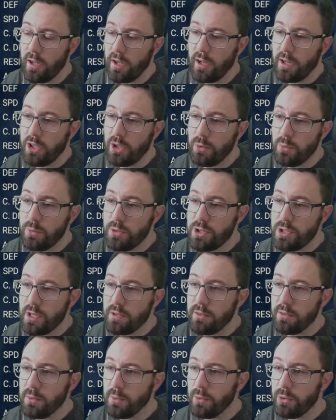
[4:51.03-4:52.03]
You
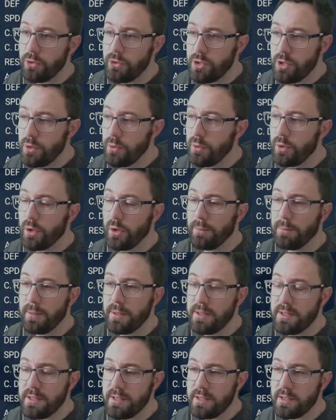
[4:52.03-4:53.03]
generally want 2 copies
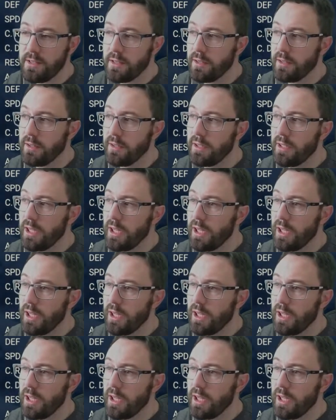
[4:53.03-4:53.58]
of this guy.